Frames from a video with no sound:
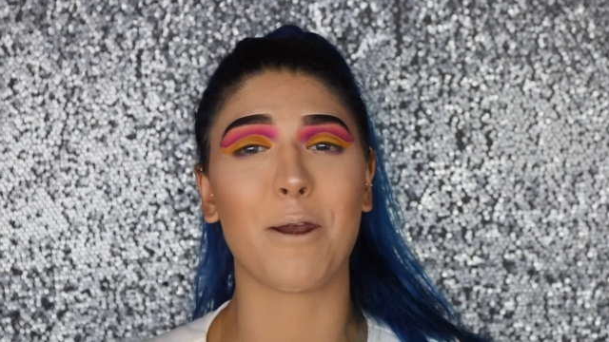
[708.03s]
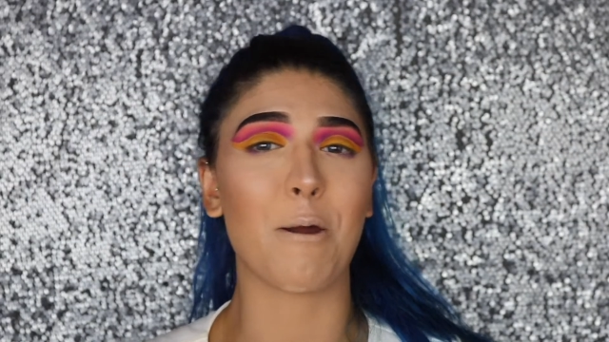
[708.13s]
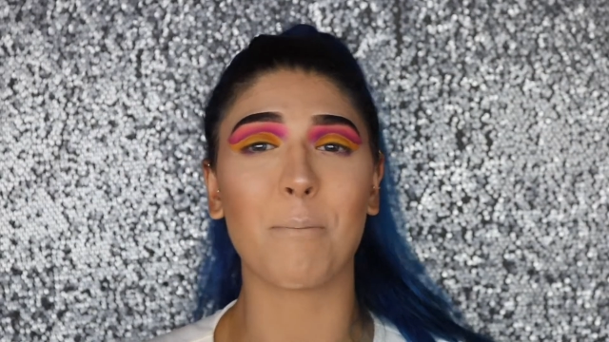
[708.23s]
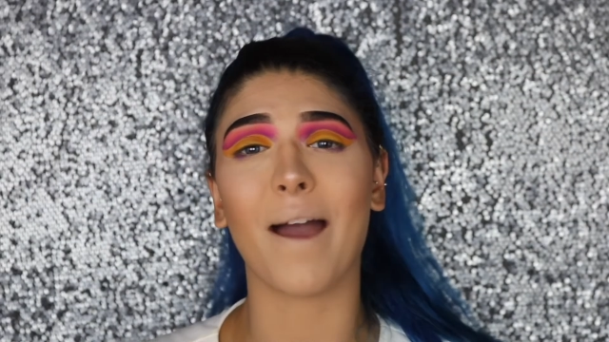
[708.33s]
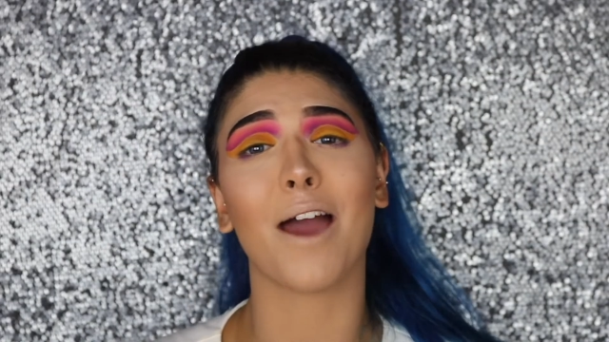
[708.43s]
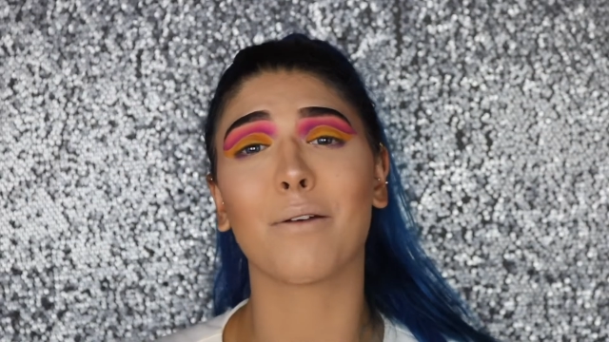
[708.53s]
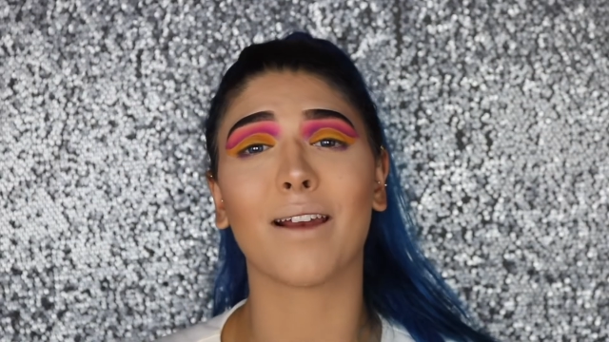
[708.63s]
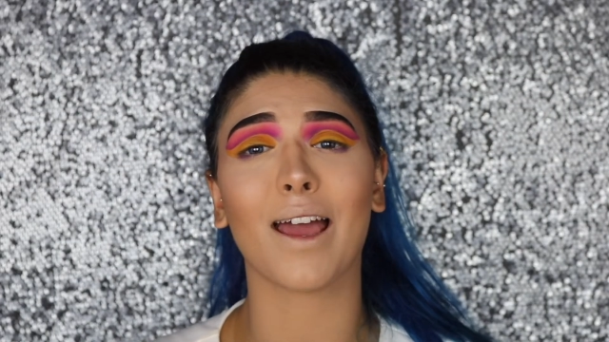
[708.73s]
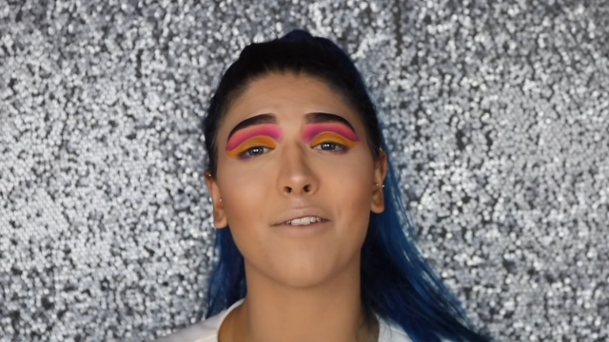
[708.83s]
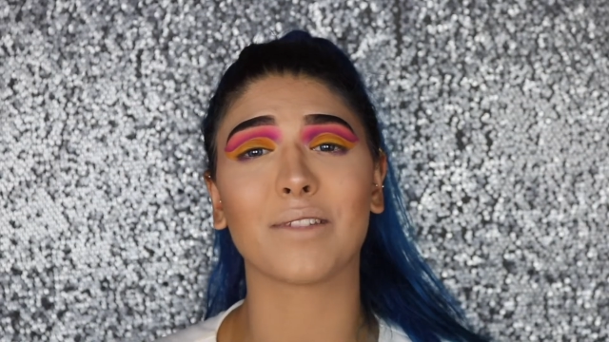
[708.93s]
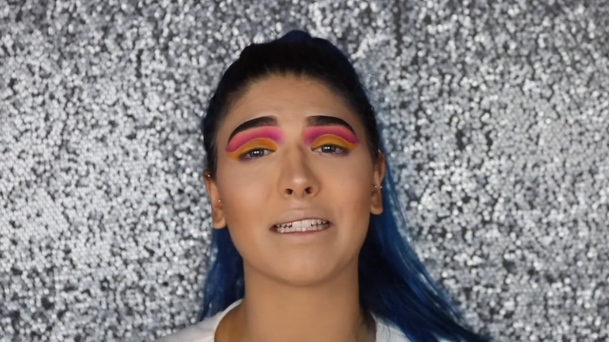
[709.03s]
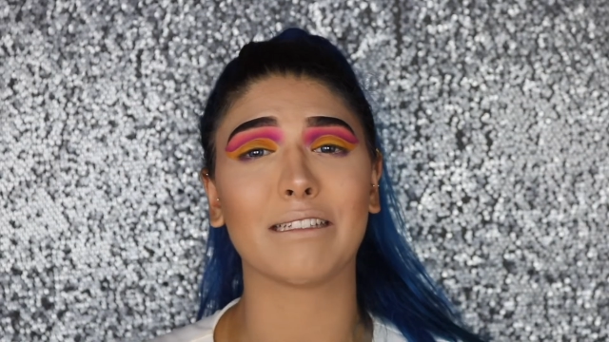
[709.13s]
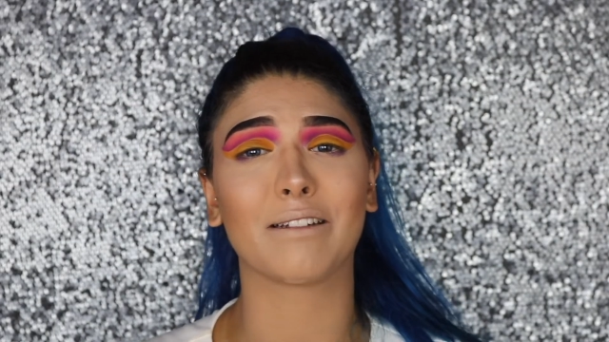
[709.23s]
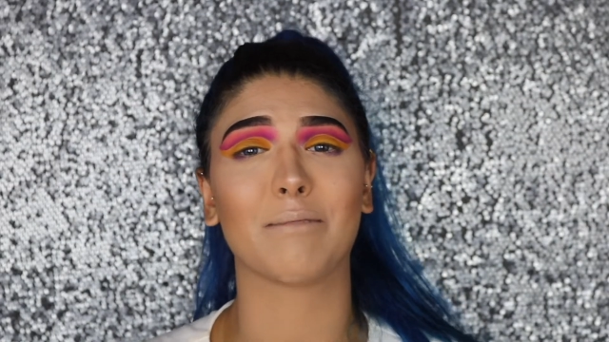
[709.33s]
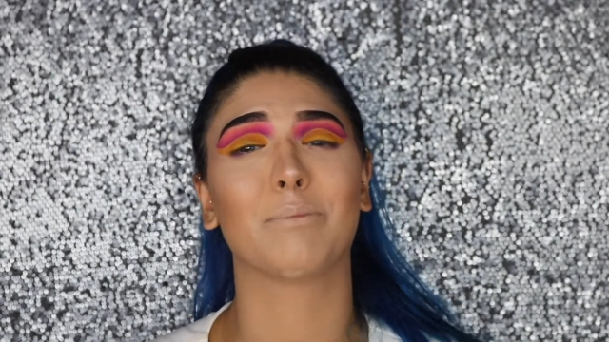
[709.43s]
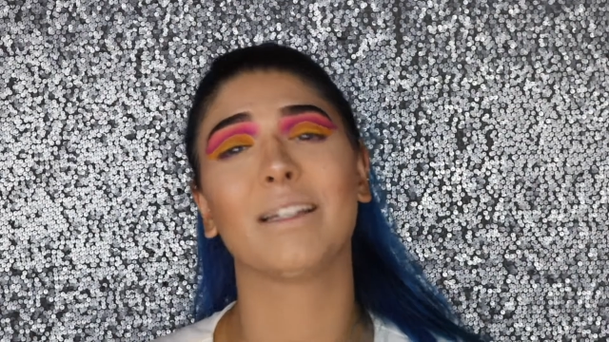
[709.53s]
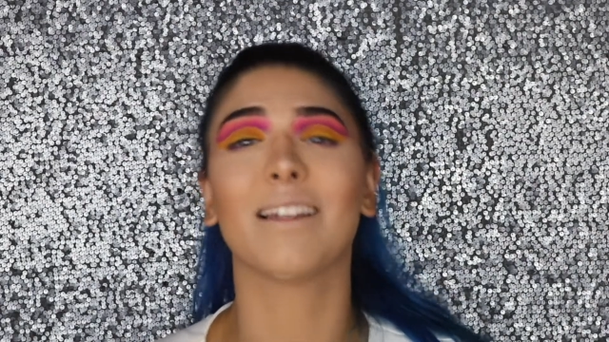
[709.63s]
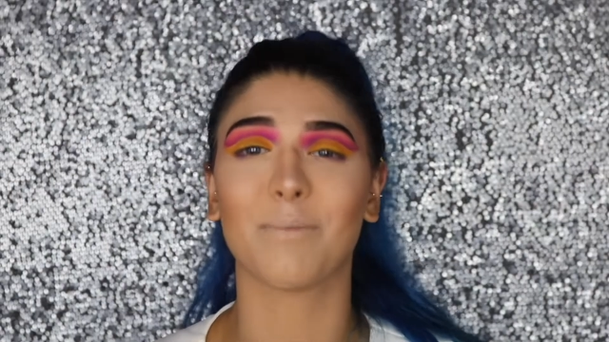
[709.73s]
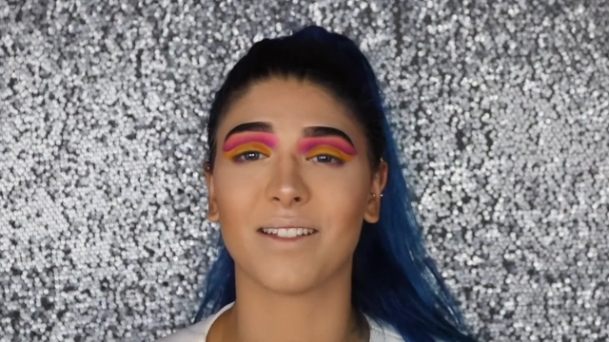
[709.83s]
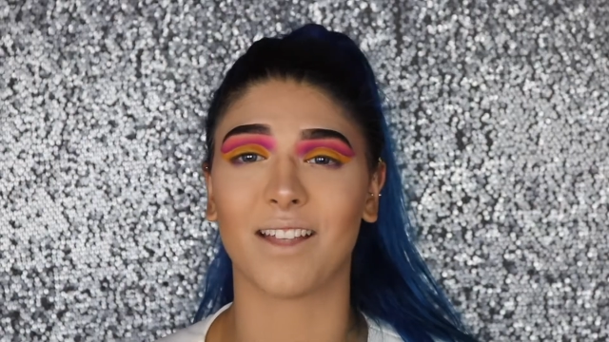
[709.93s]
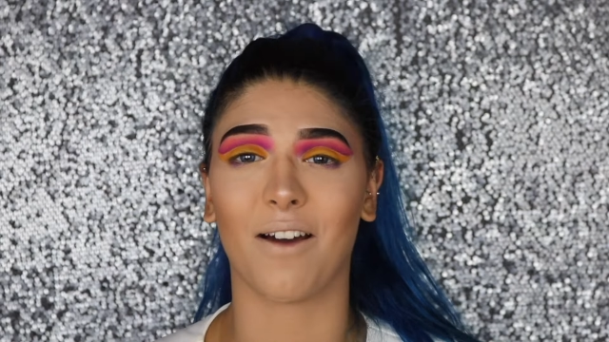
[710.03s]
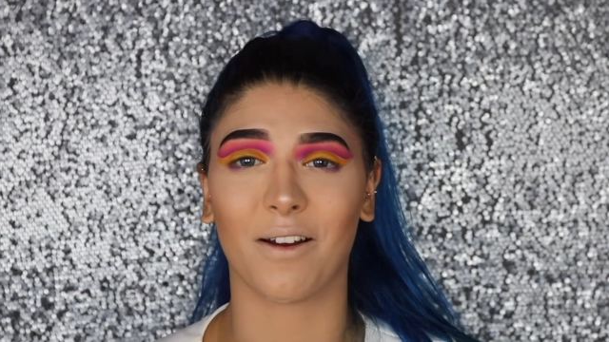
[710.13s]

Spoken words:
no battery left, and you completely missed out